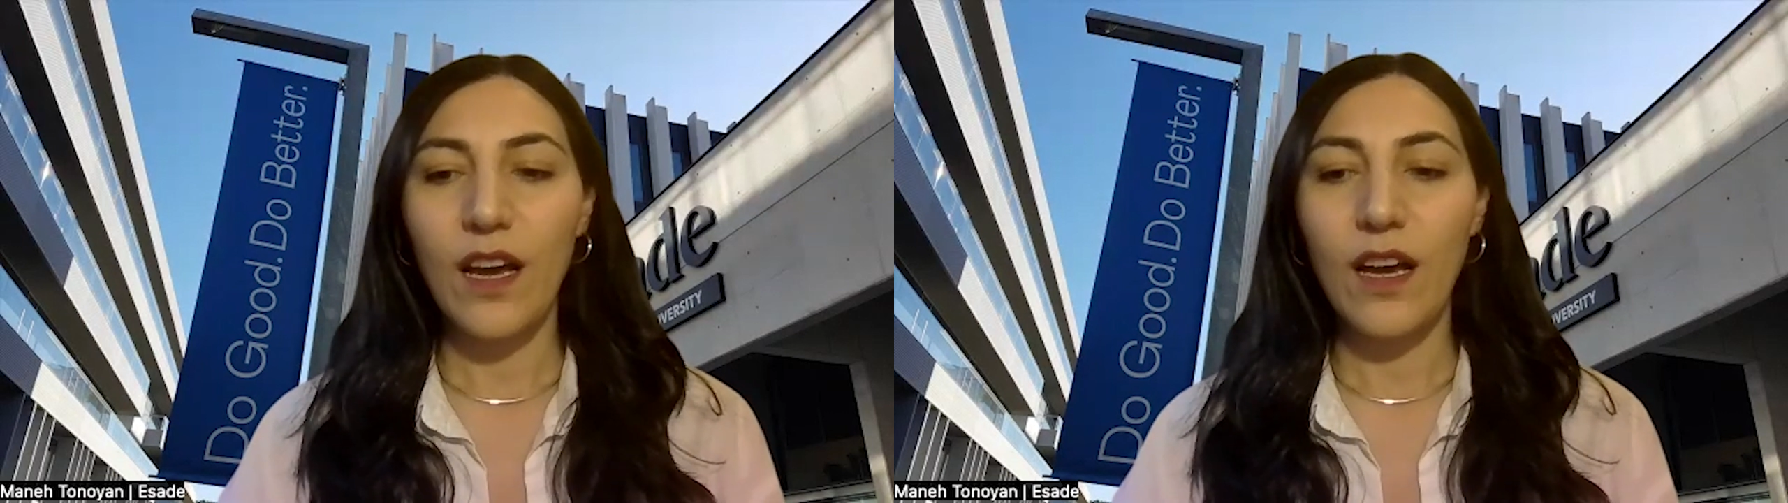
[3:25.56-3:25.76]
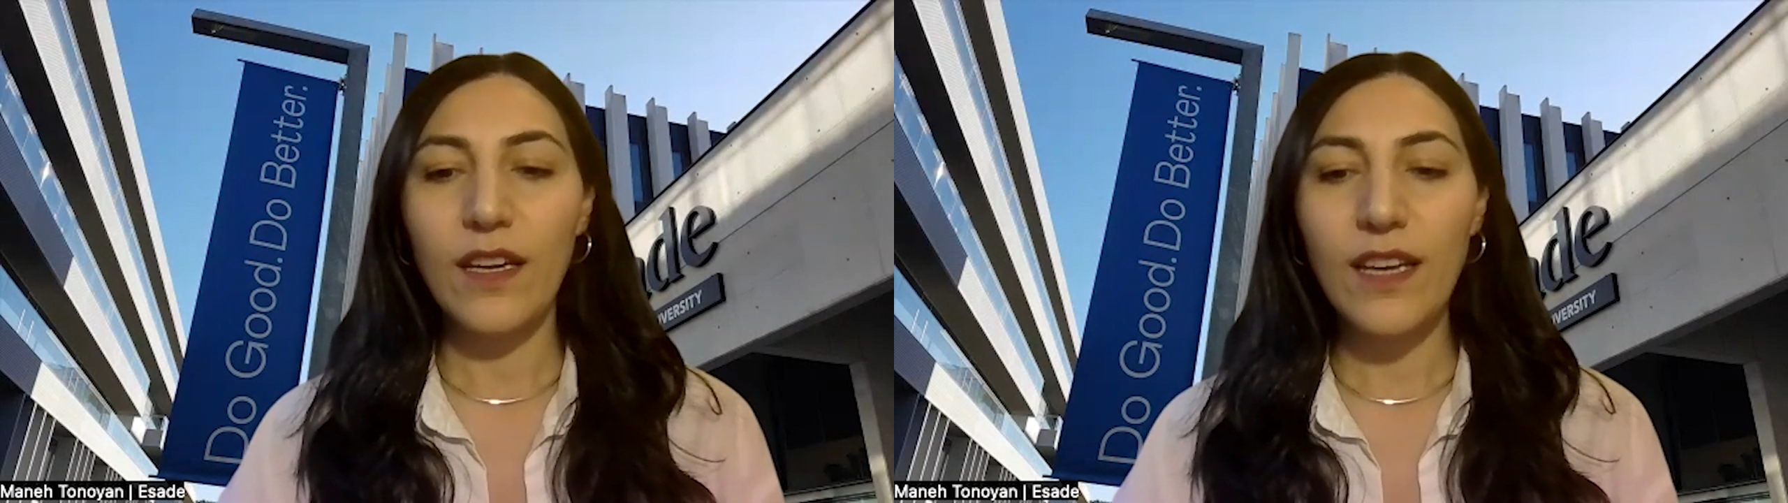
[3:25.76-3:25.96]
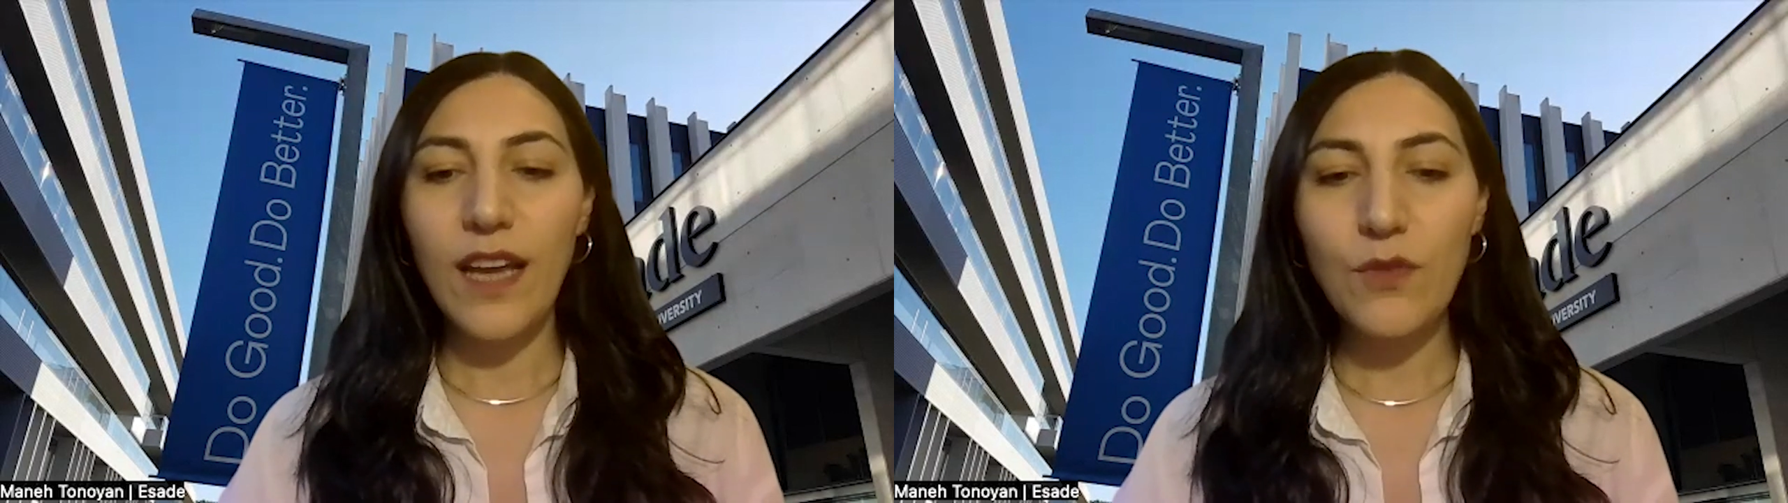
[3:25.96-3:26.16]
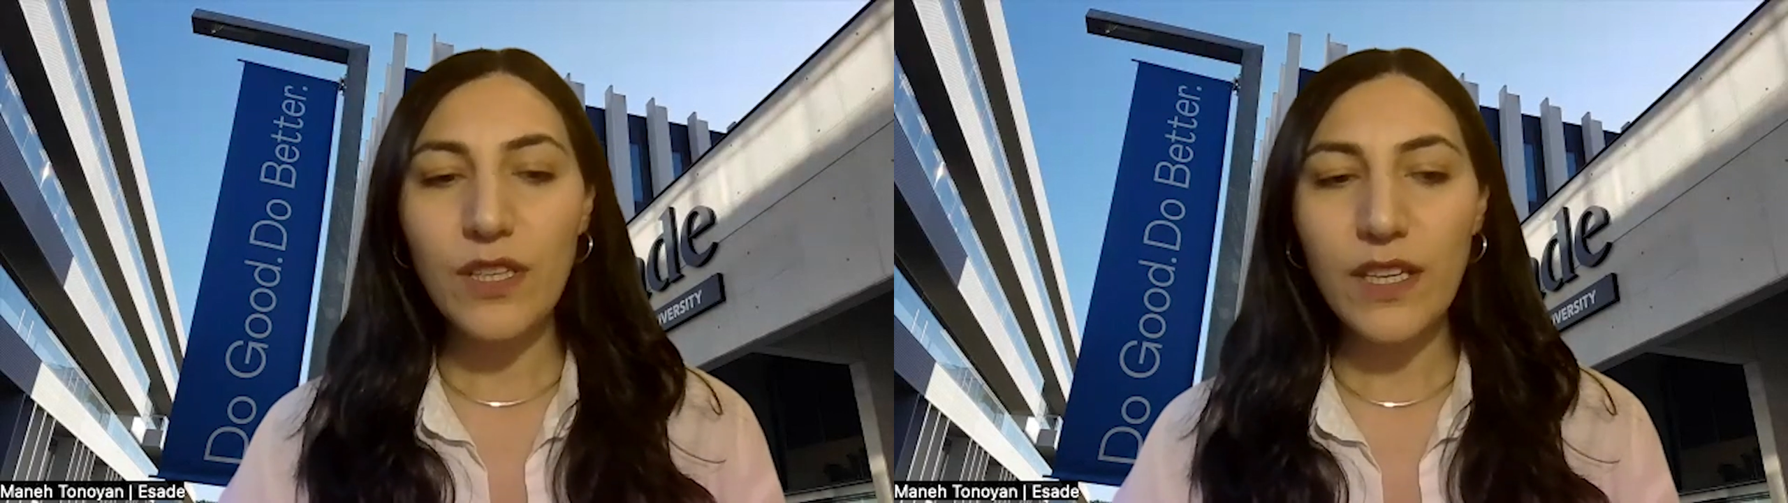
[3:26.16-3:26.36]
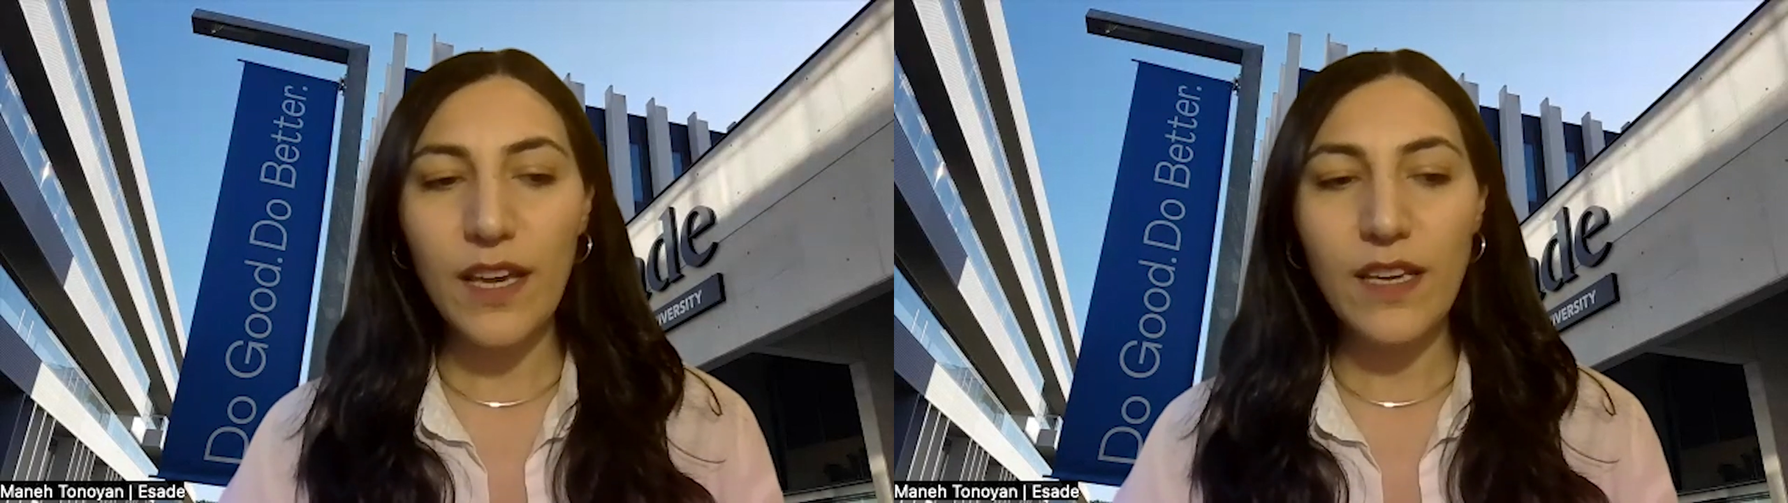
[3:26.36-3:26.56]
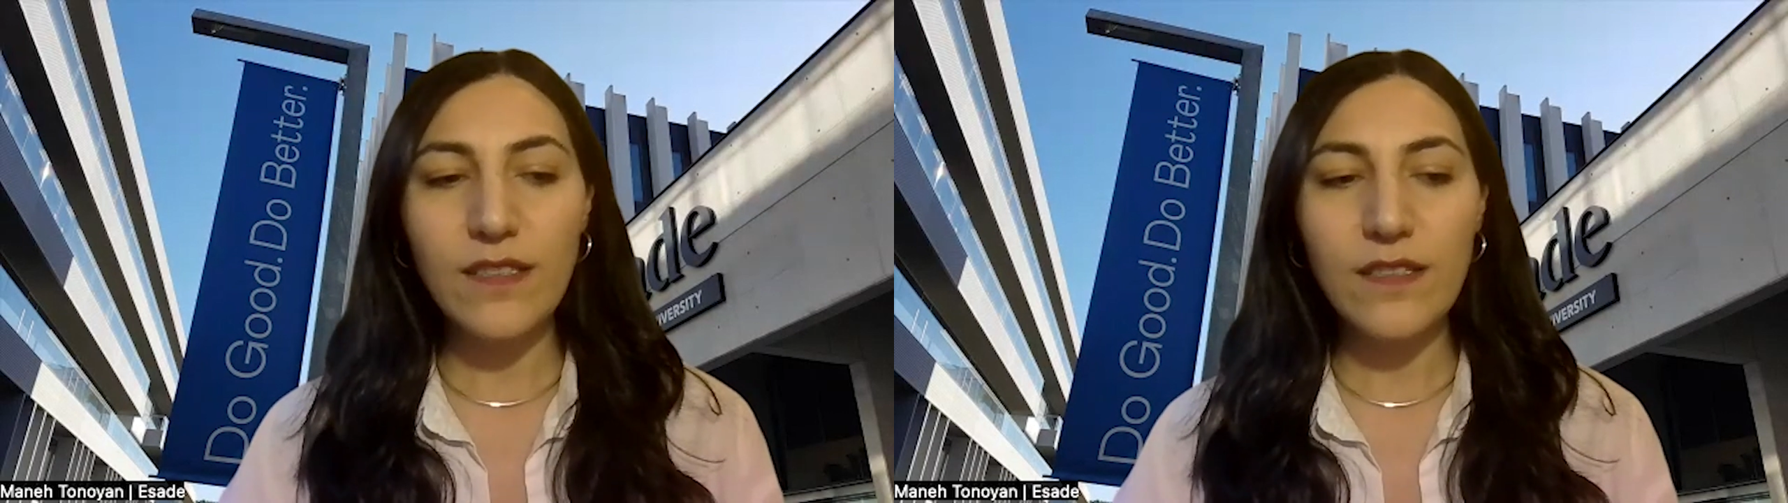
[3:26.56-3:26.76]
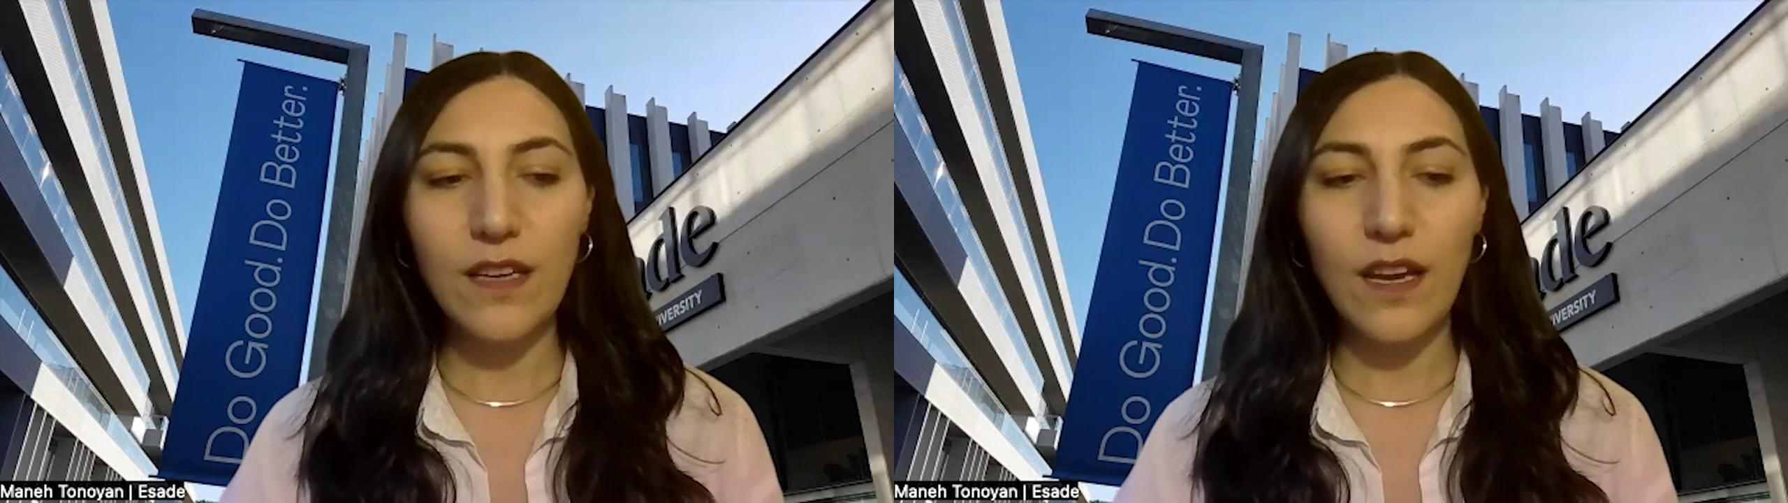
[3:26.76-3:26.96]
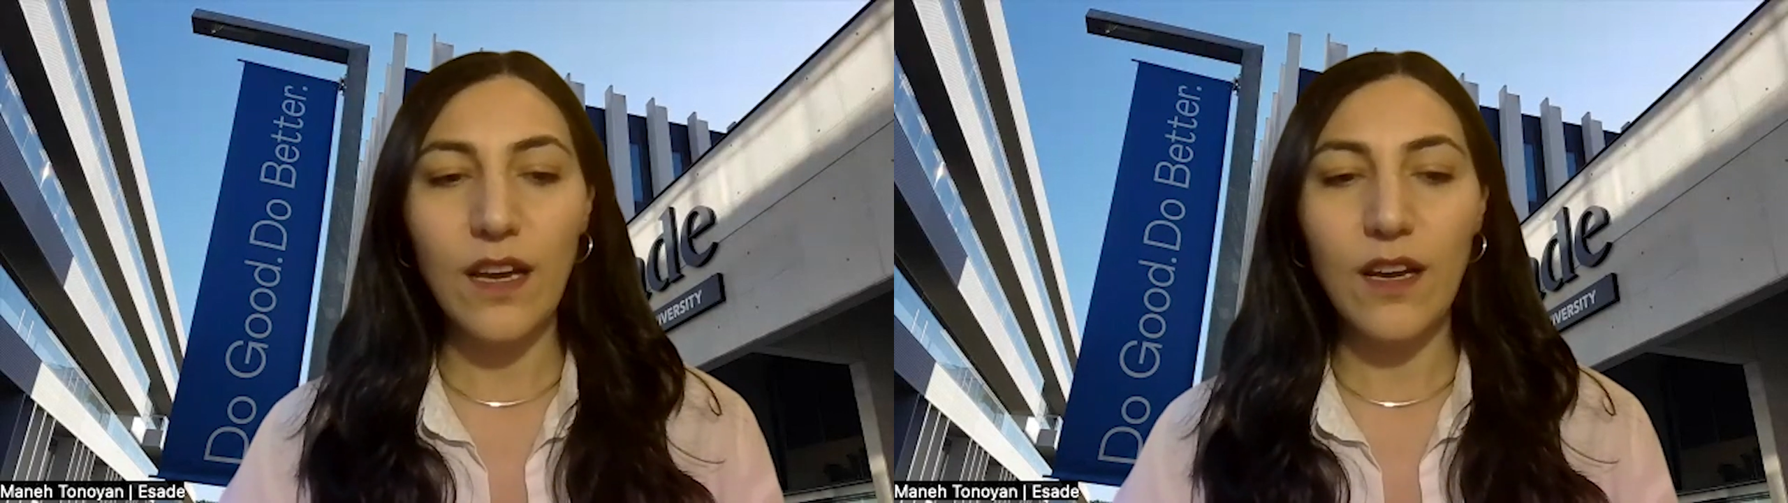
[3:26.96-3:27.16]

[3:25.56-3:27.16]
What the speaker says: In our case,